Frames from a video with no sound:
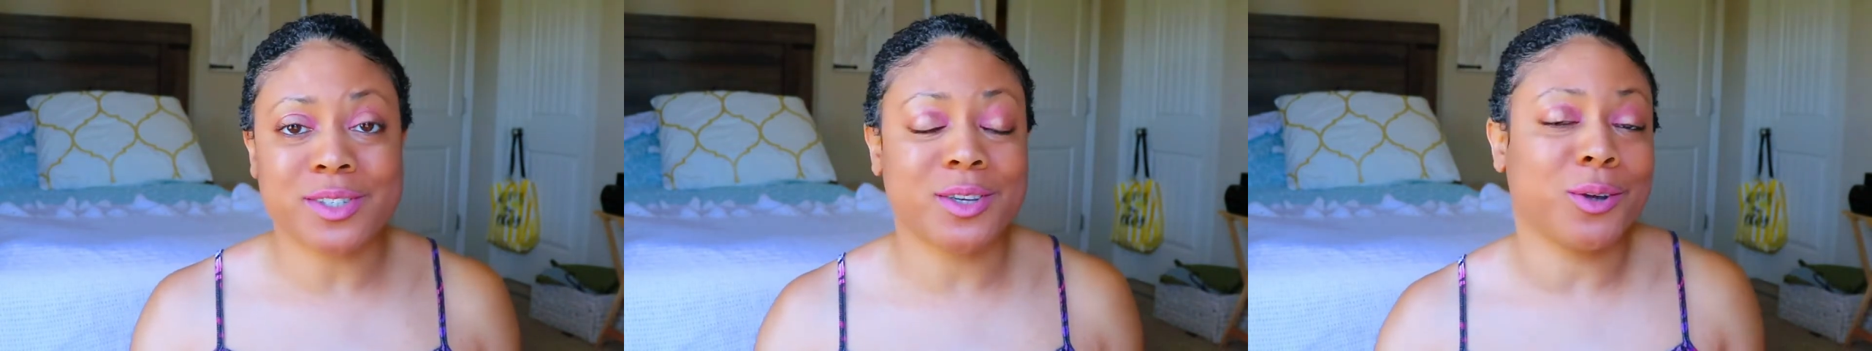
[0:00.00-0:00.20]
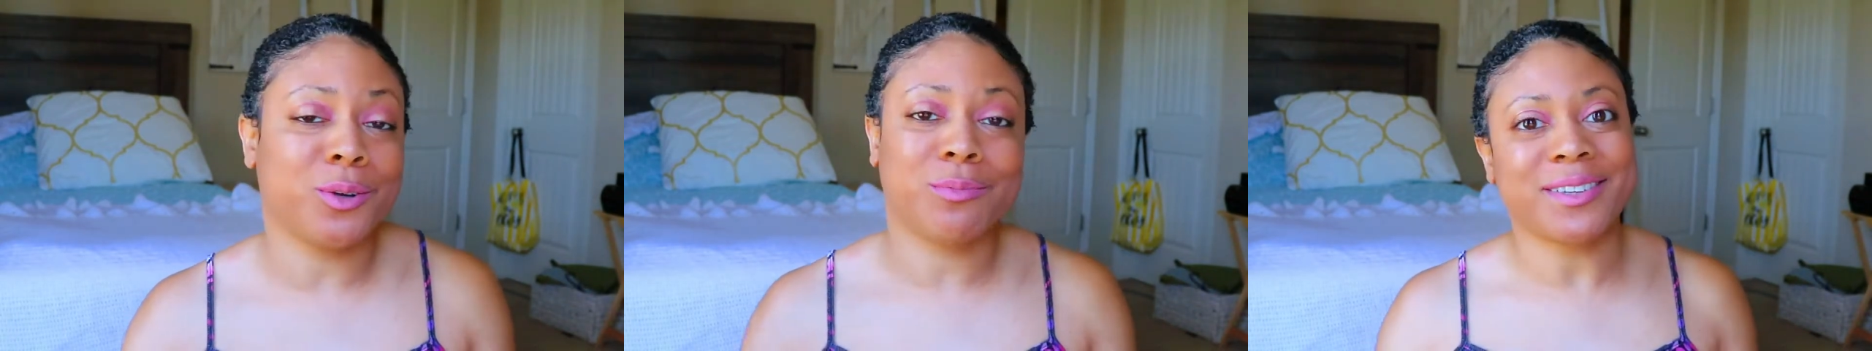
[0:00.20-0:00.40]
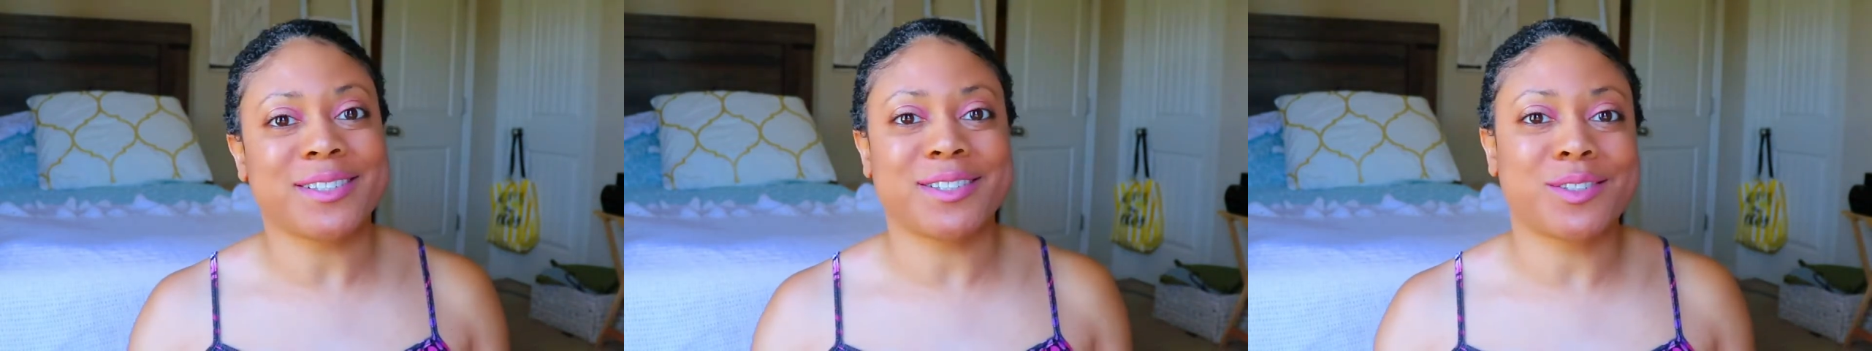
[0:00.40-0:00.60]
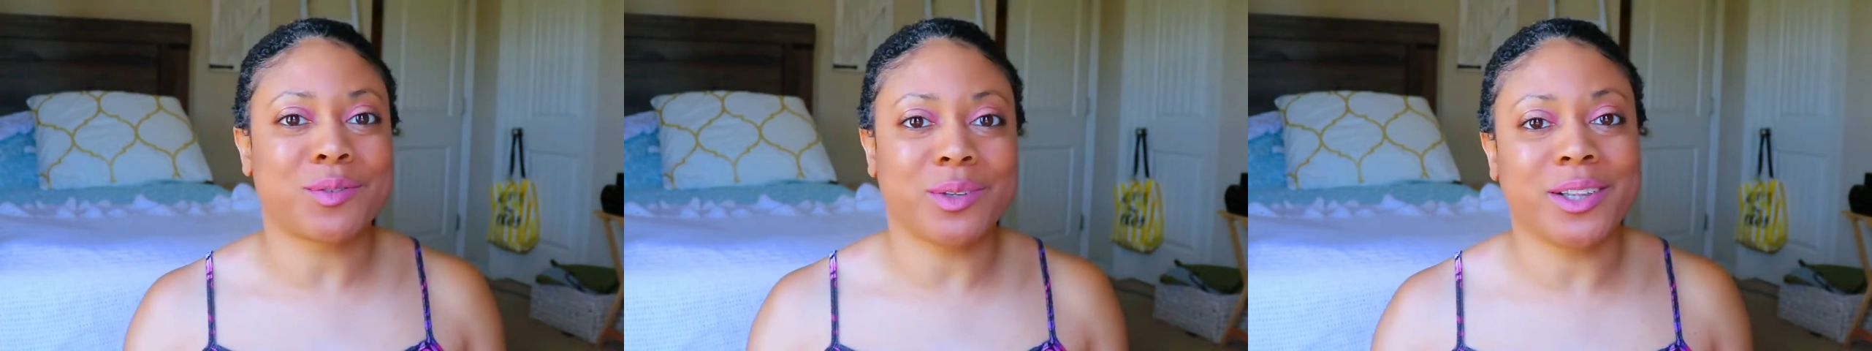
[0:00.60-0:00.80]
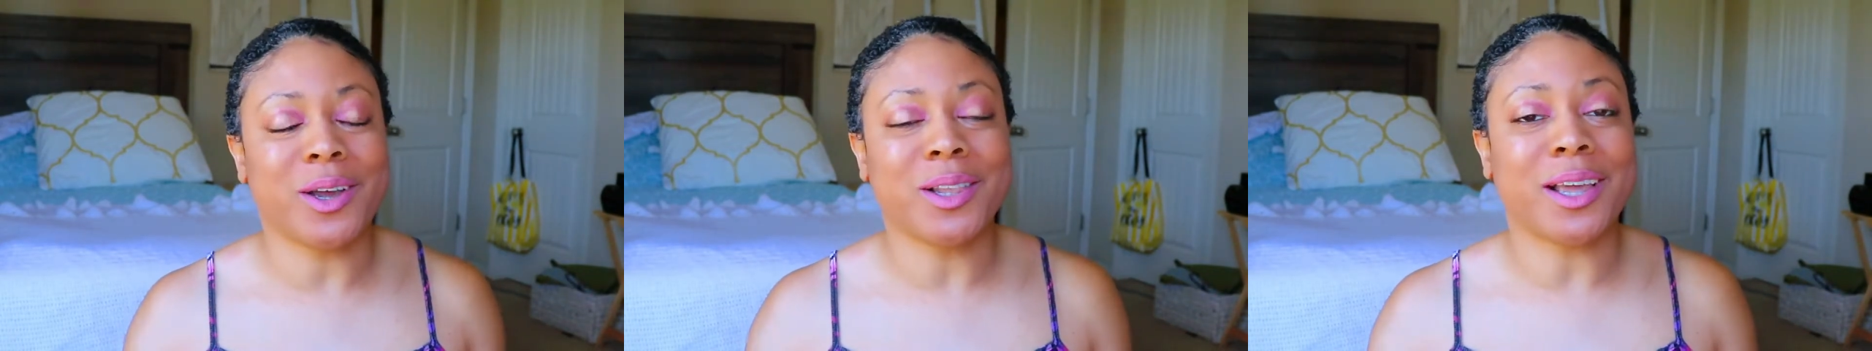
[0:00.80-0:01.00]
So this is
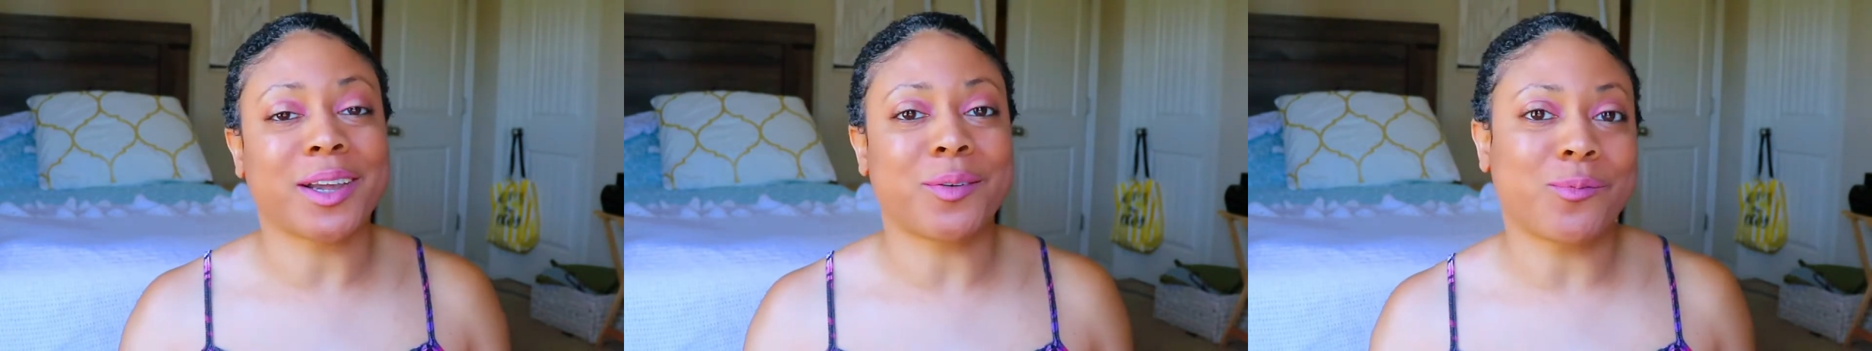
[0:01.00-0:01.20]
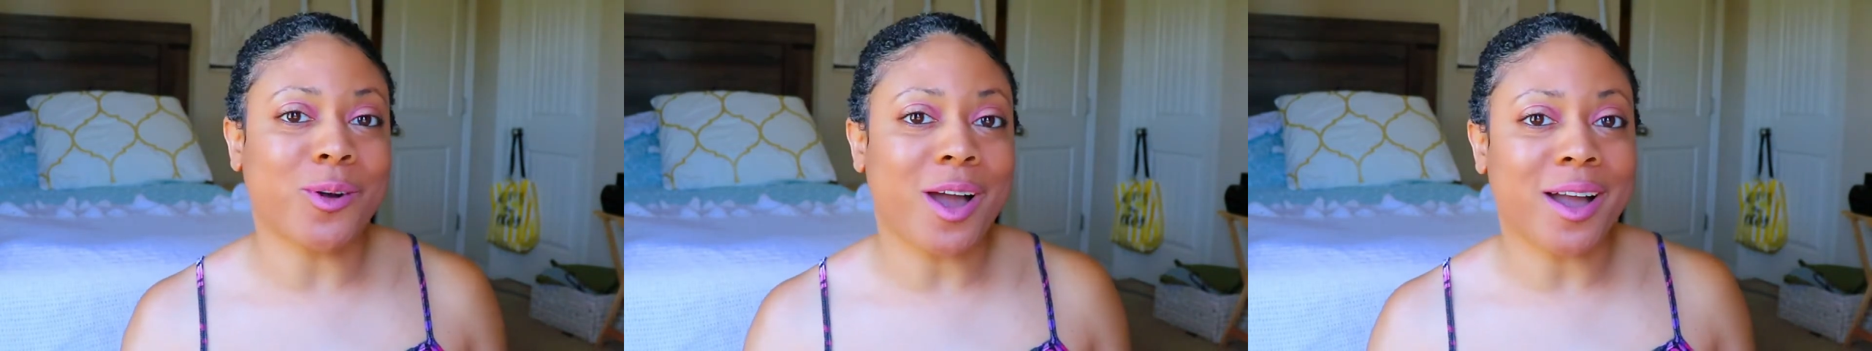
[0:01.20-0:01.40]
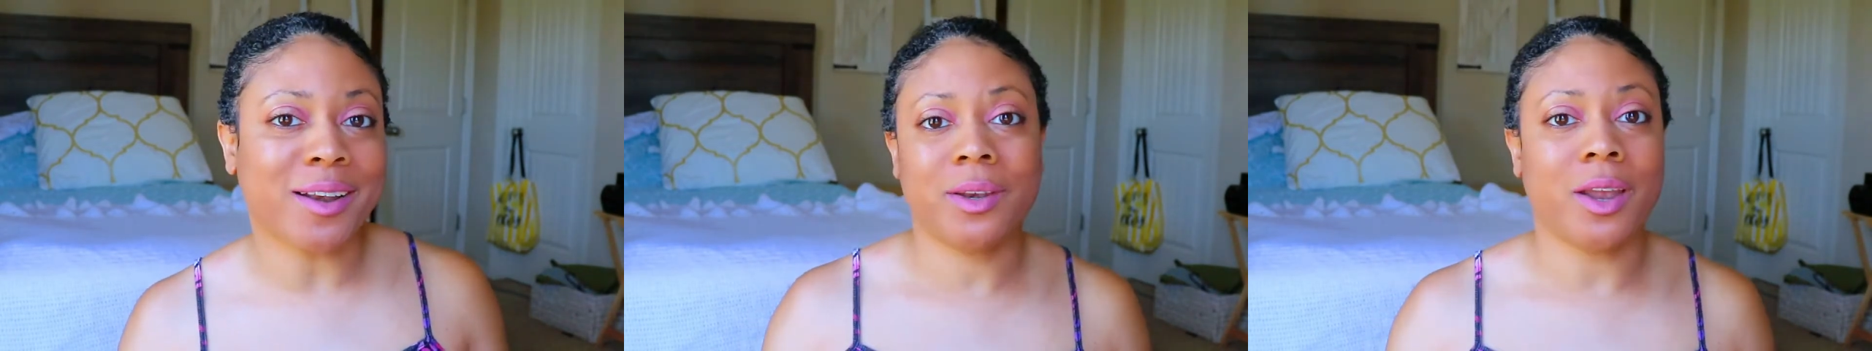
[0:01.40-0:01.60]
really all I can rock.